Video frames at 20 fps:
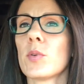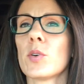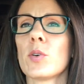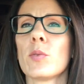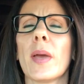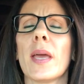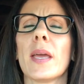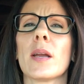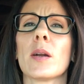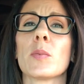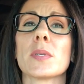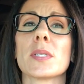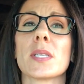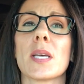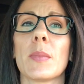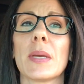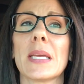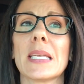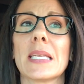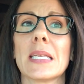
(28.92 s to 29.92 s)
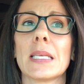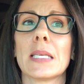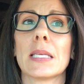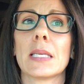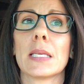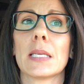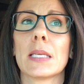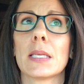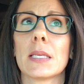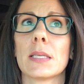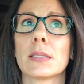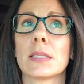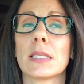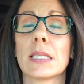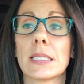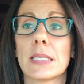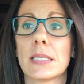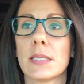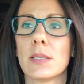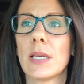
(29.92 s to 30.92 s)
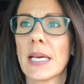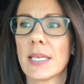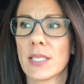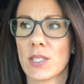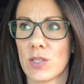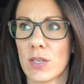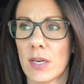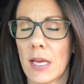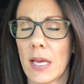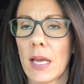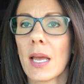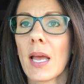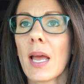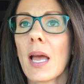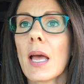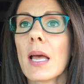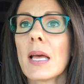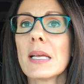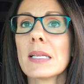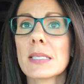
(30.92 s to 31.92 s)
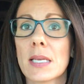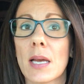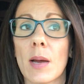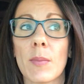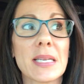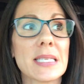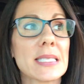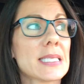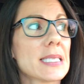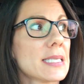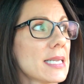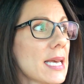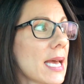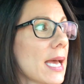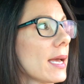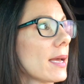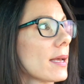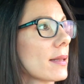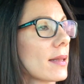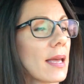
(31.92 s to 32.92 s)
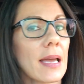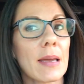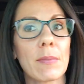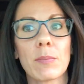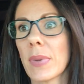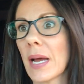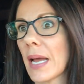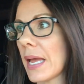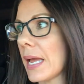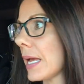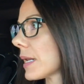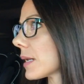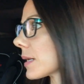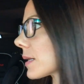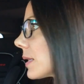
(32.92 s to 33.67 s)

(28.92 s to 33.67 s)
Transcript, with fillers: brew maker was coming today, like by 8